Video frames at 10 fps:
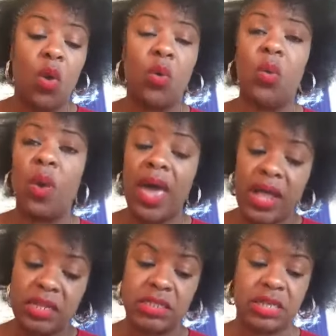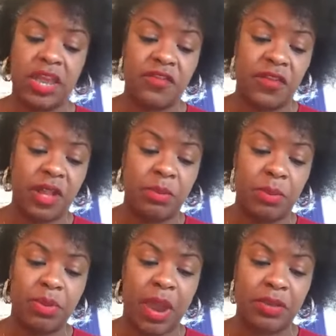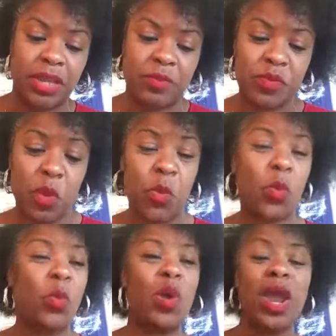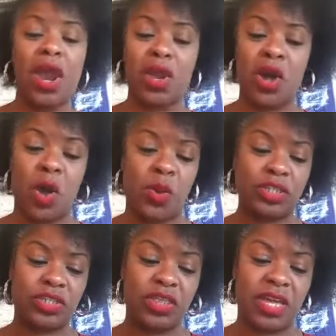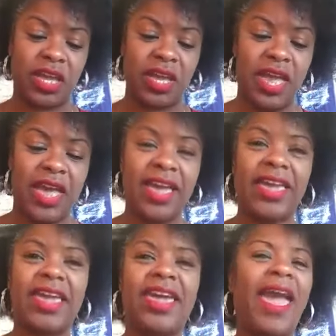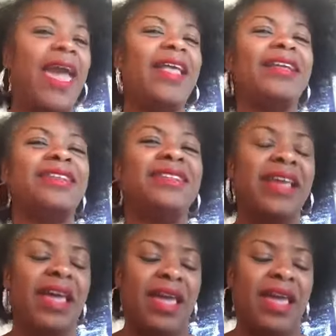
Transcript: Well, said Velma proudly, we're going to the can